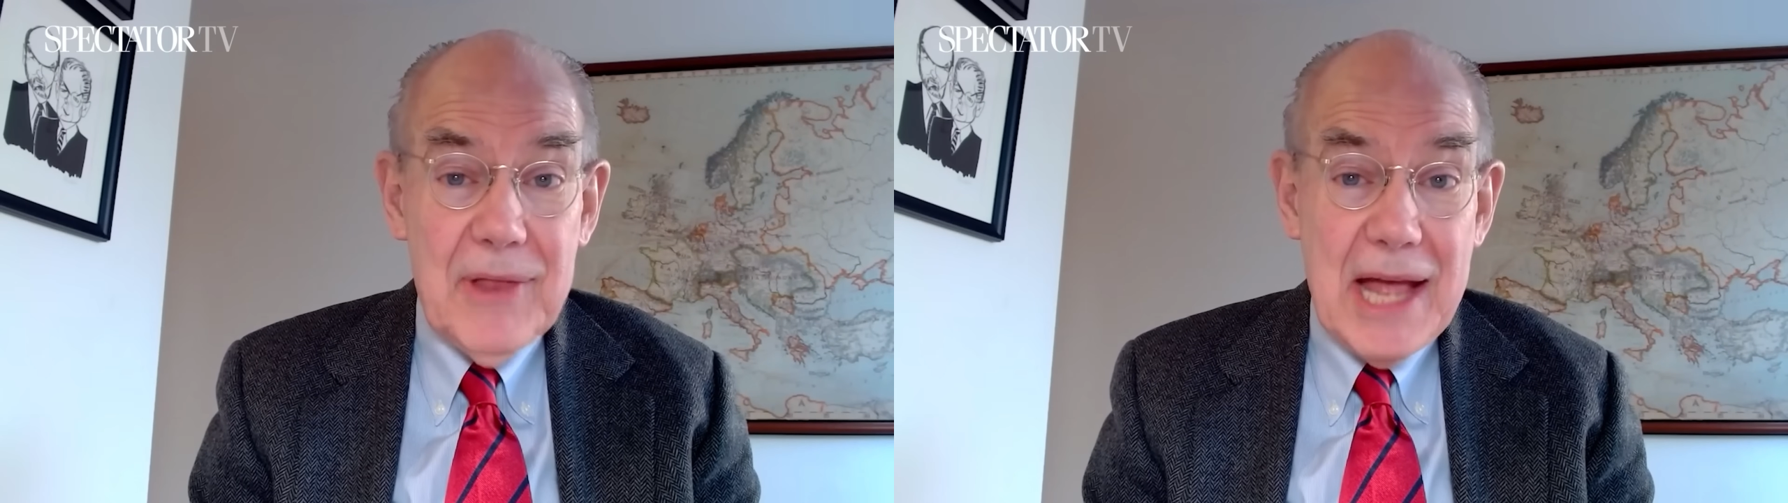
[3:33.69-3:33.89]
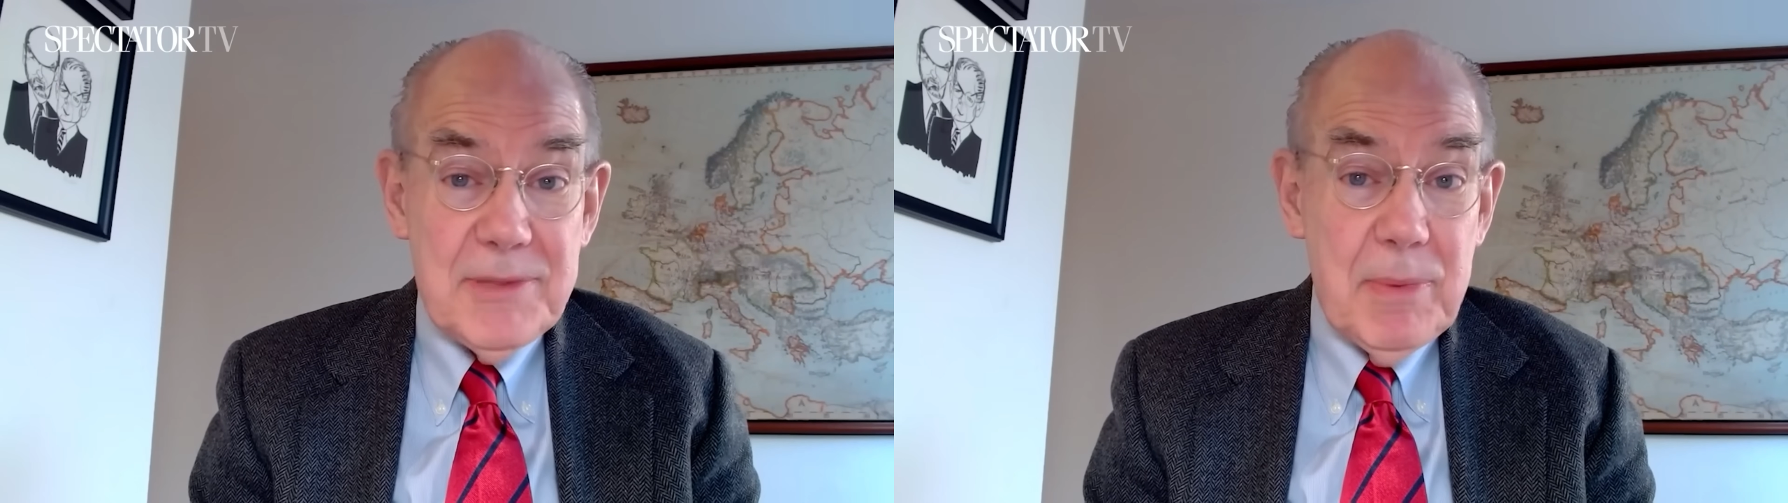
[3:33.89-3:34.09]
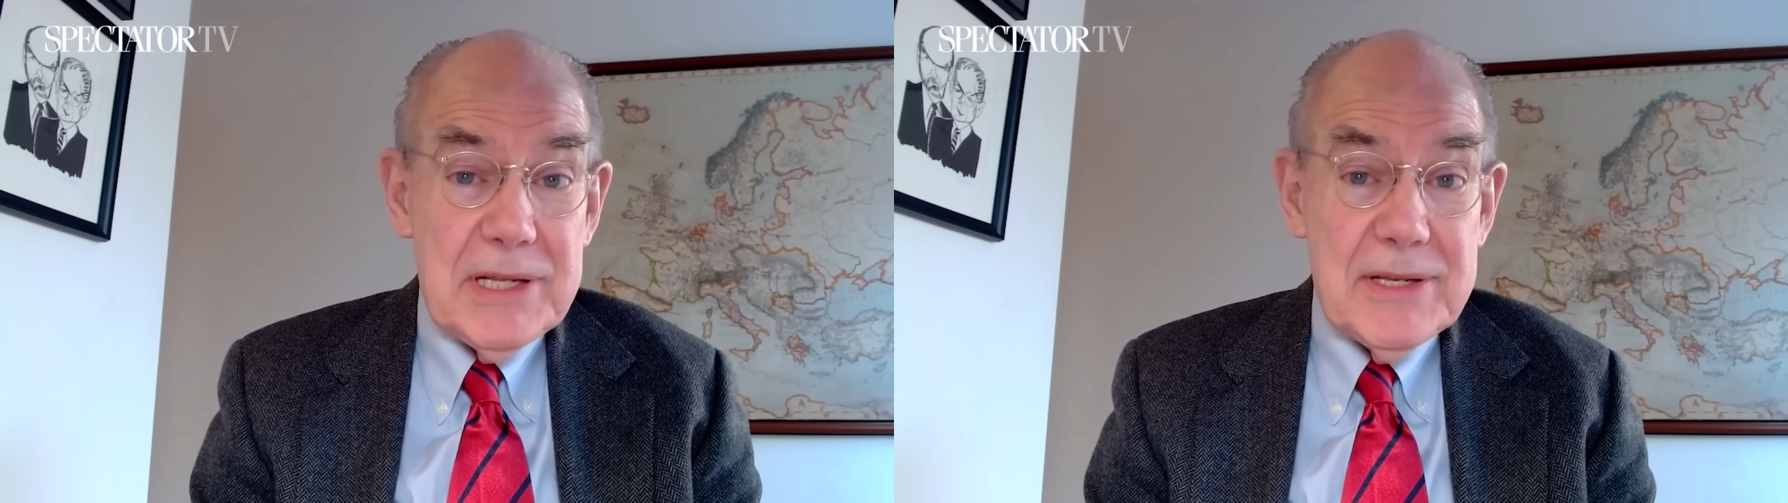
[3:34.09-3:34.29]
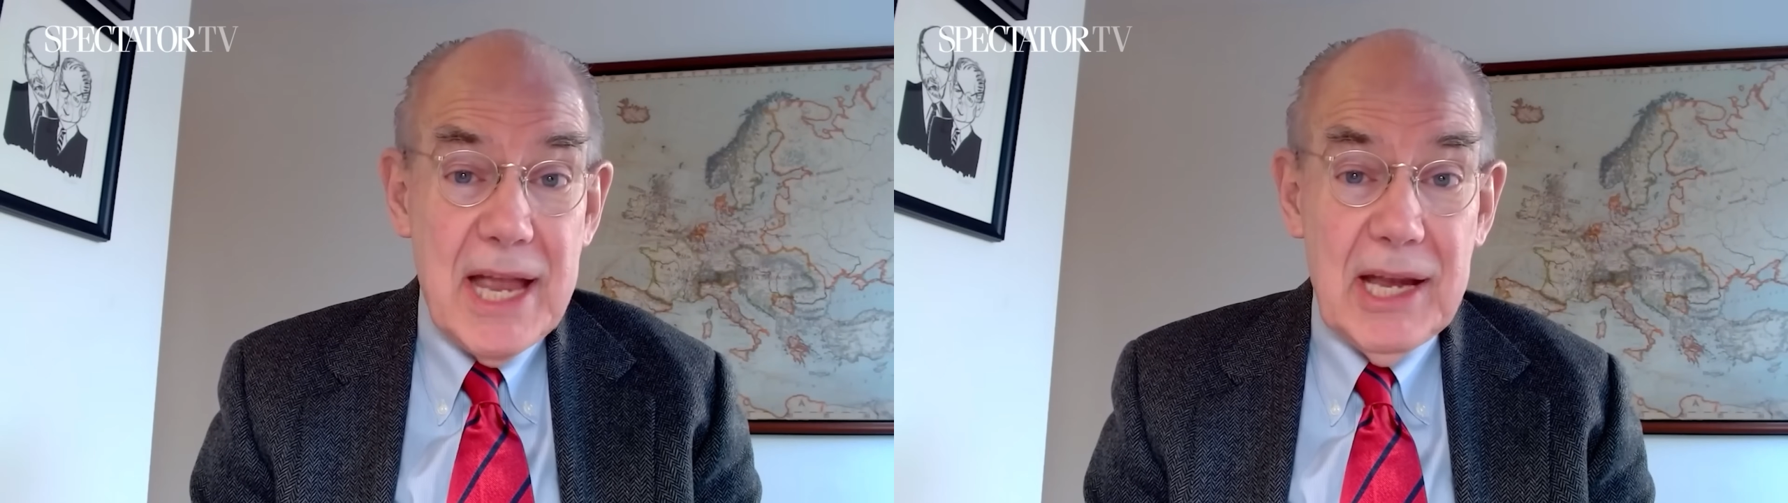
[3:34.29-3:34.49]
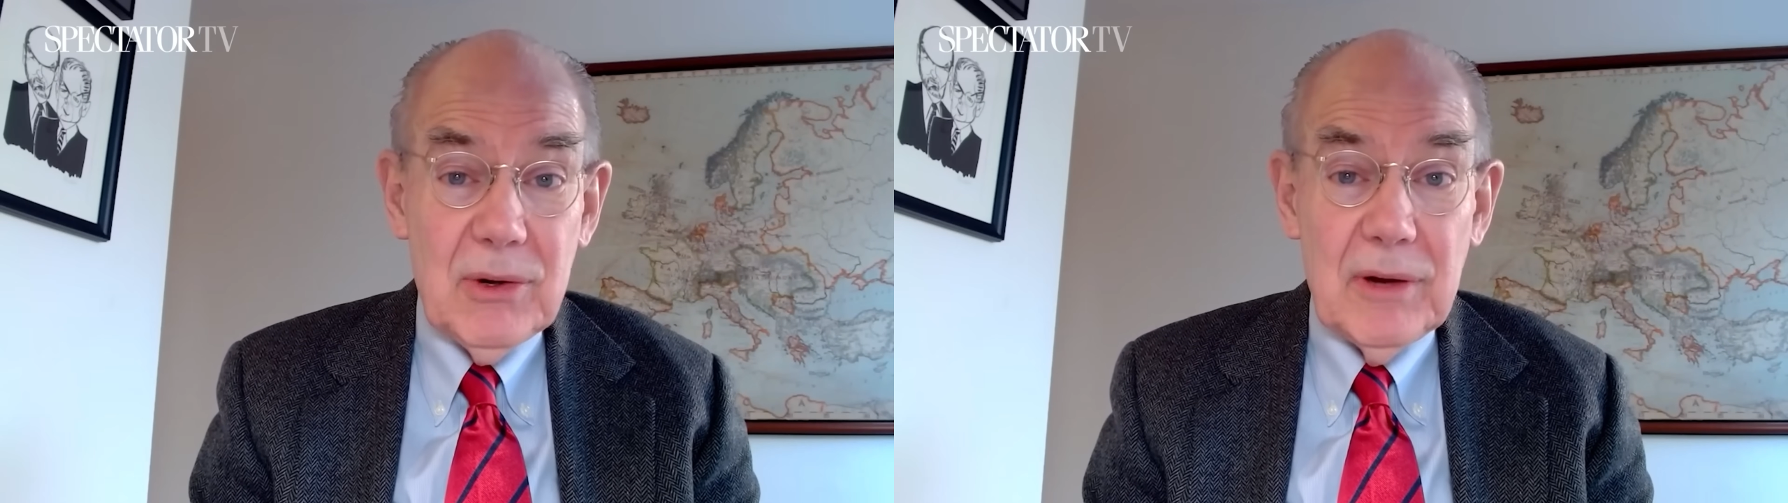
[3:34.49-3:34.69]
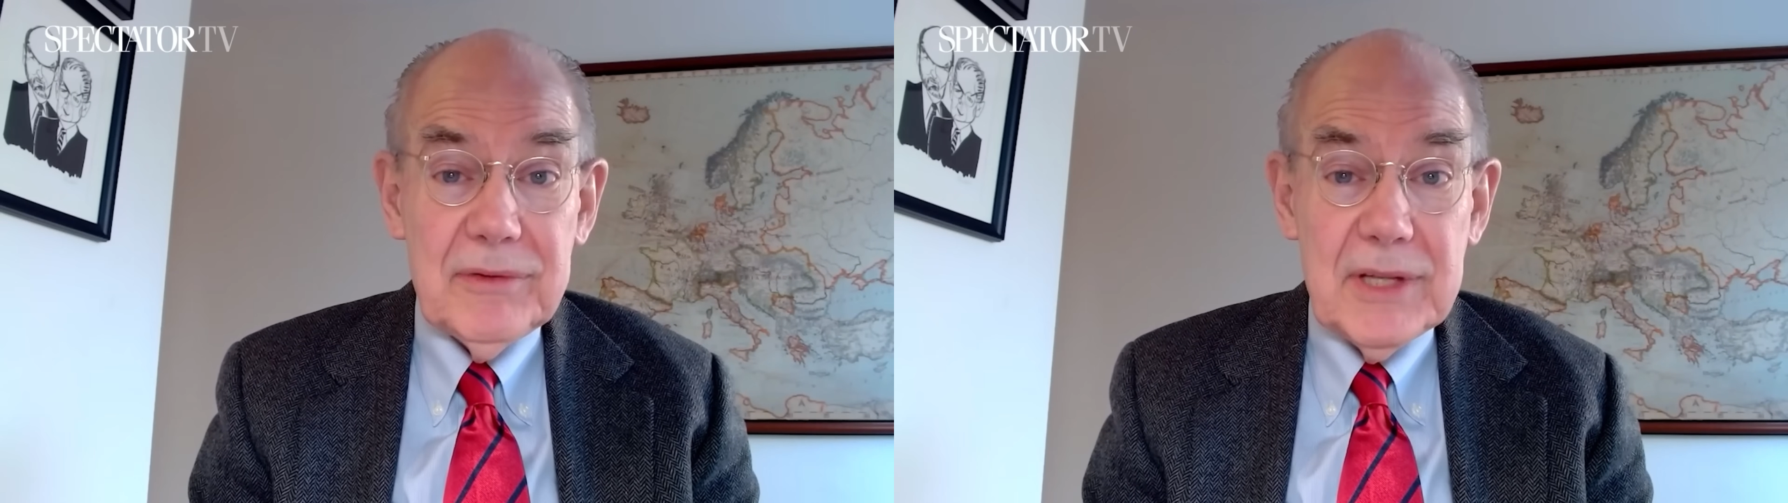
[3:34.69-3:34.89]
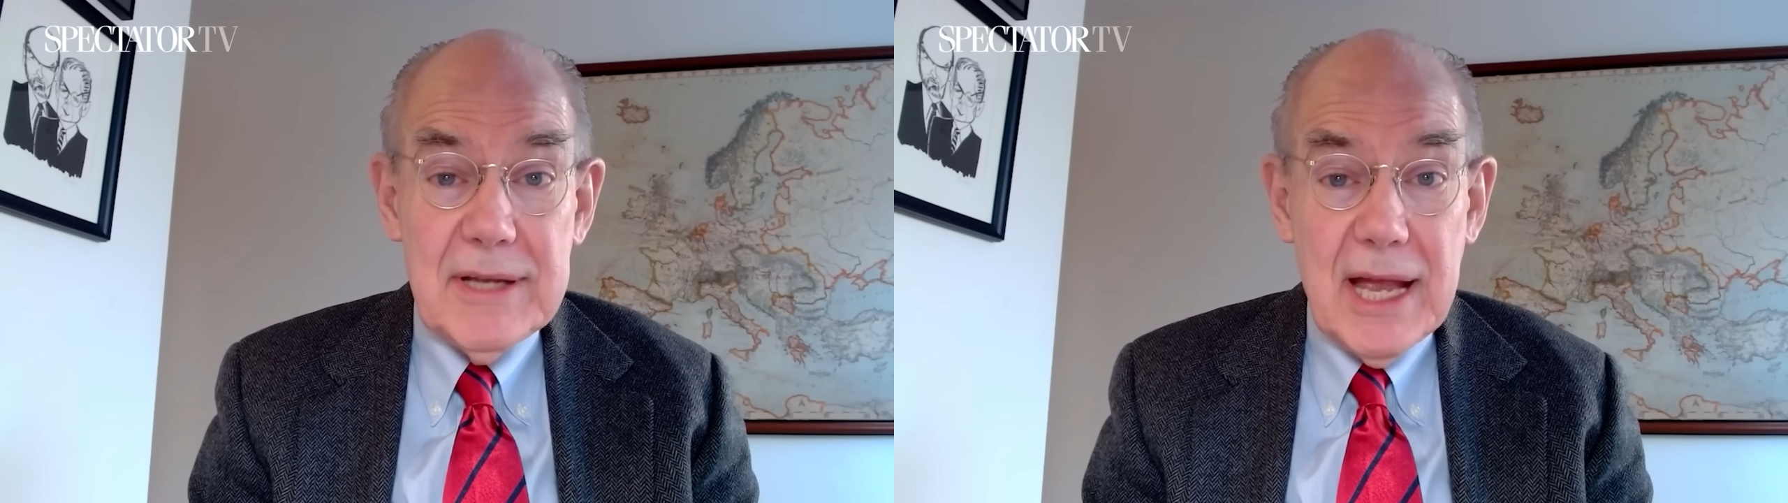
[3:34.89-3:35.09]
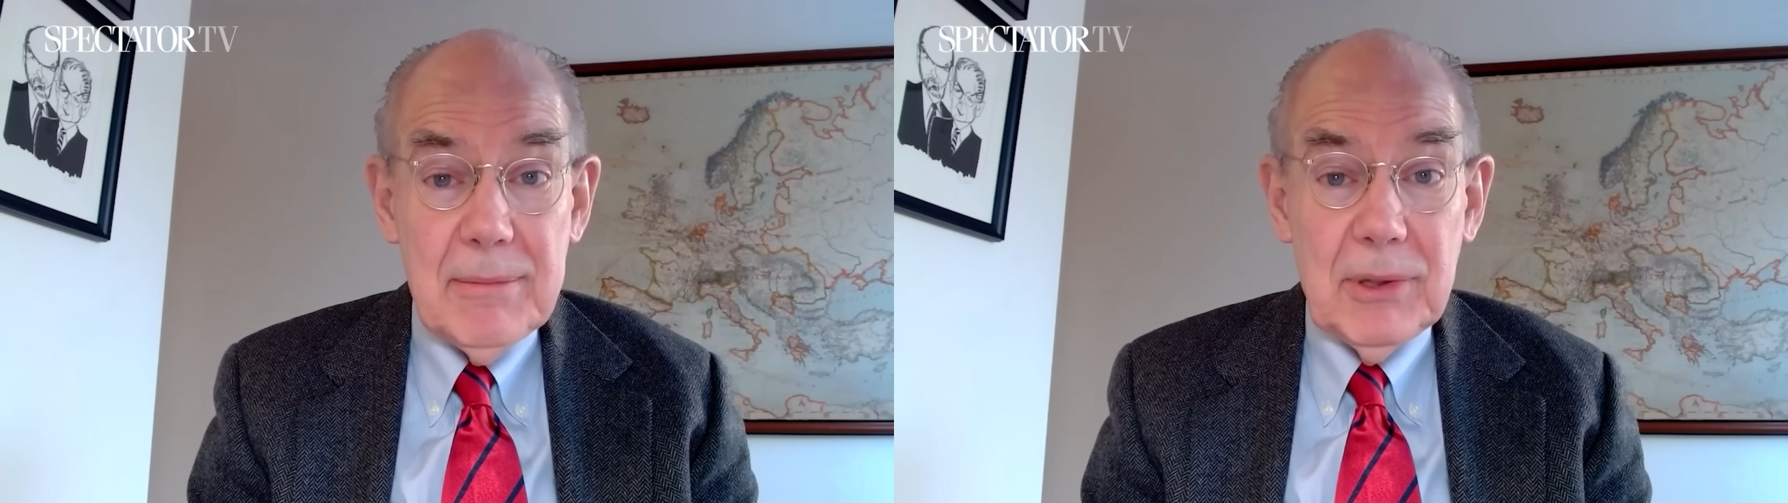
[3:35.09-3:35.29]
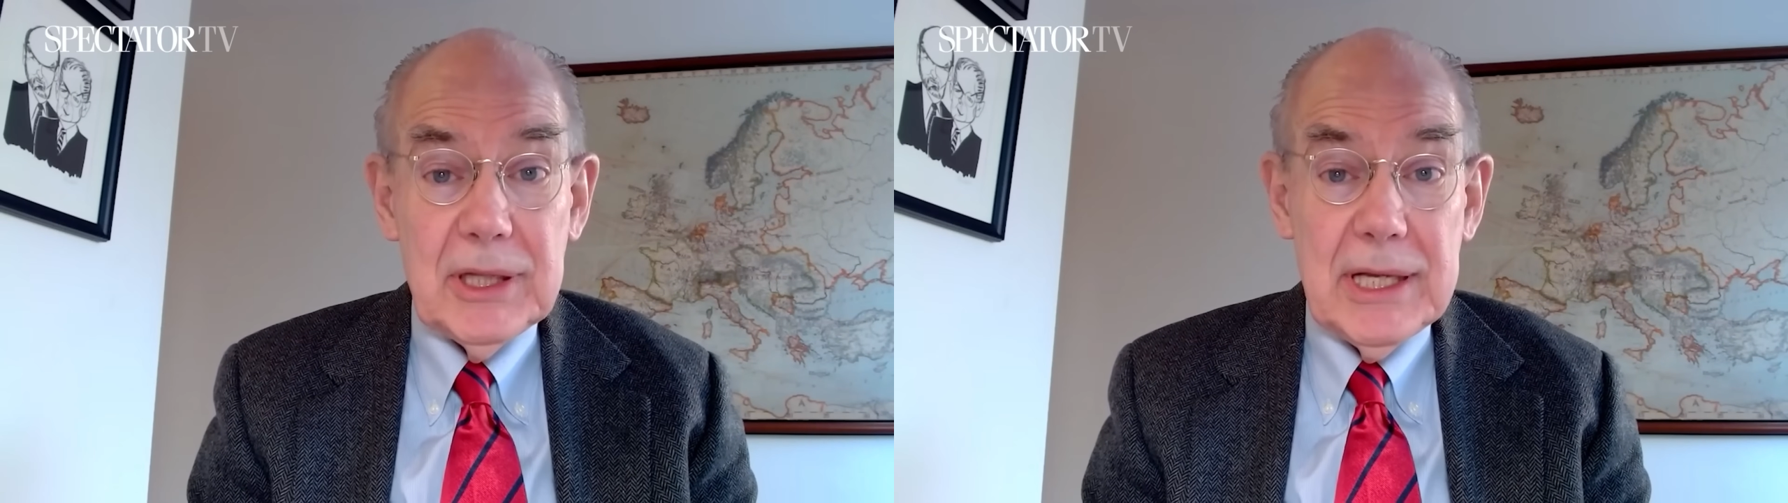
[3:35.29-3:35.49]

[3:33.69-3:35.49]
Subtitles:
that's been taken off the table,